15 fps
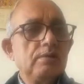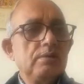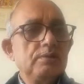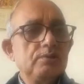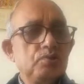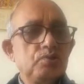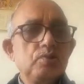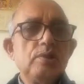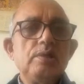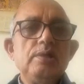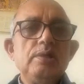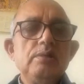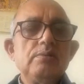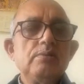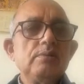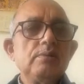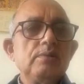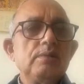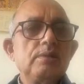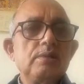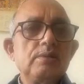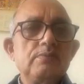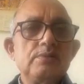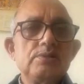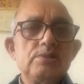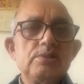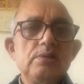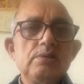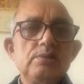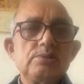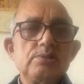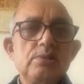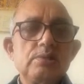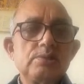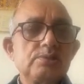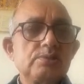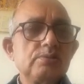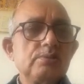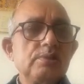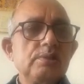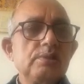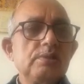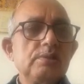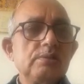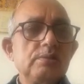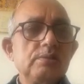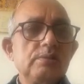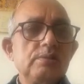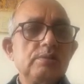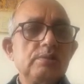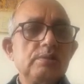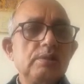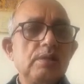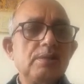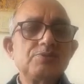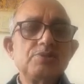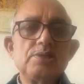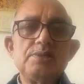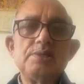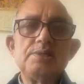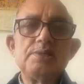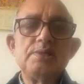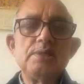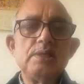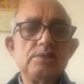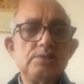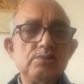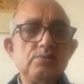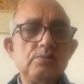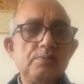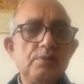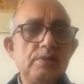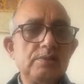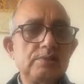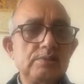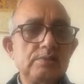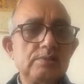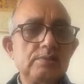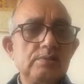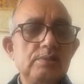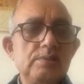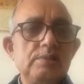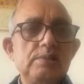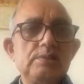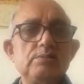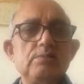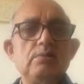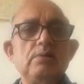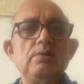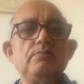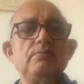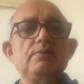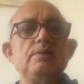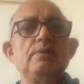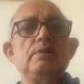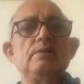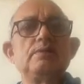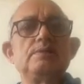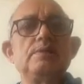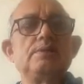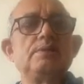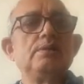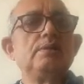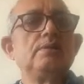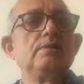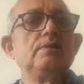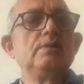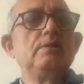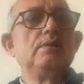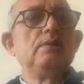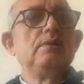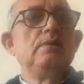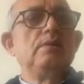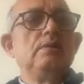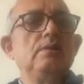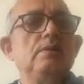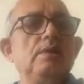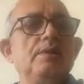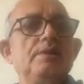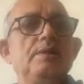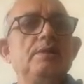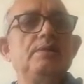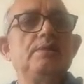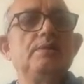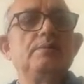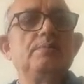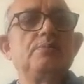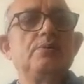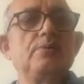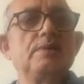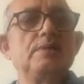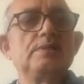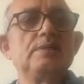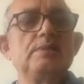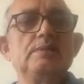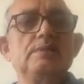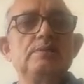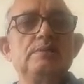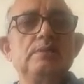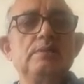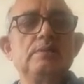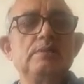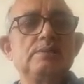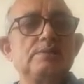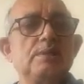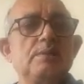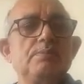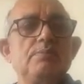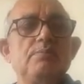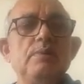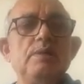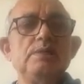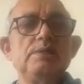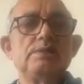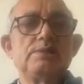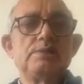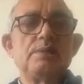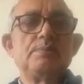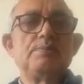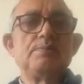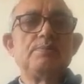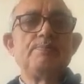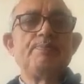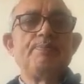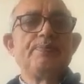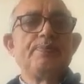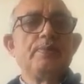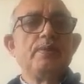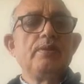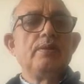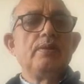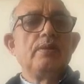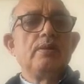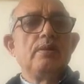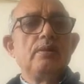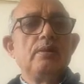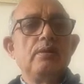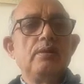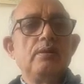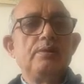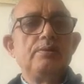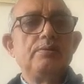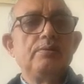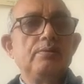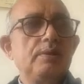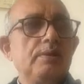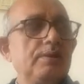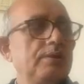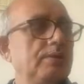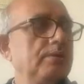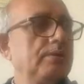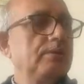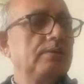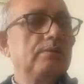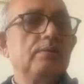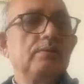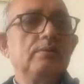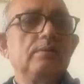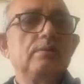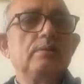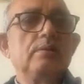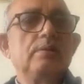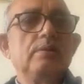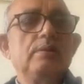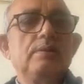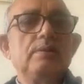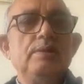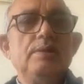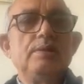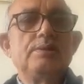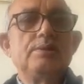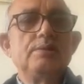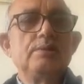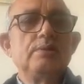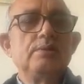Usually, in the conventional short story, the absurdity has no place. It is all well settled, and it progresses step by step, and it